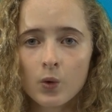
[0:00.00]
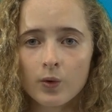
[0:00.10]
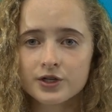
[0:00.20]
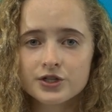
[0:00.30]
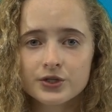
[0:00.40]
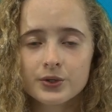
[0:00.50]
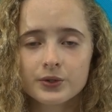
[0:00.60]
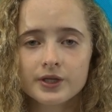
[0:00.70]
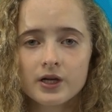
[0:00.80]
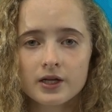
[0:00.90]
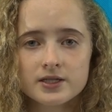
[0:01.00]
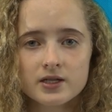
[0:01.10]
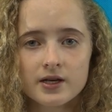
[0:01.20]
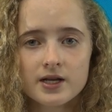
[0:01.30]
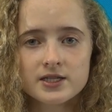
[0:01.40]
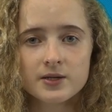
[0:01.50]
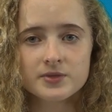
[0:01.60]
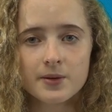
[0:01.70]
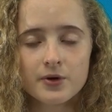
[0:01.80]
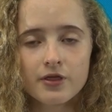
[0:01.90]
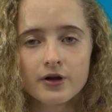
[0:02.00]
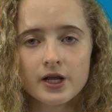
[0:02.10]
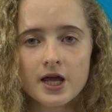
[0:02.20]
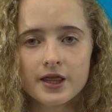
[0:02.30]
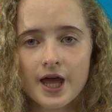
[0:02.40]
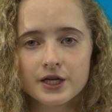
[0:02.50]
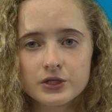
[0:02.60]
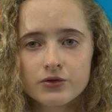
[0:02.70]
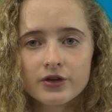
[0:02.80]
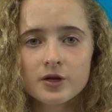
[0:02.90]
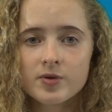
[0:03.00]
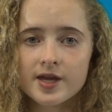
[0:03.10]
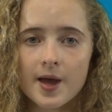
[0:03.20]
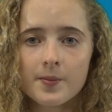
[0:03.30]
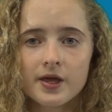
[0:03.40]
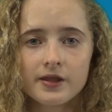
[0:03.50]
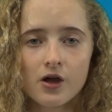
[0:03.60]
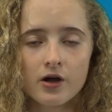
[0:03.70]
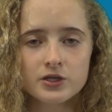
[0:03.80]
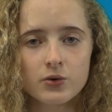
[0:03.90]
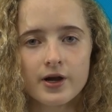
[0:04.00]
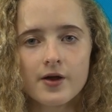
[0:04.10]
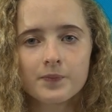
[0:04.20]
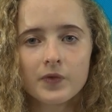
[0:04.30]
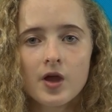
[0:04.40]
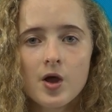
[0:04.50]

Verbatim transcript: One show only on Sunday, September thirtieth at two thirty p m in the auditorium.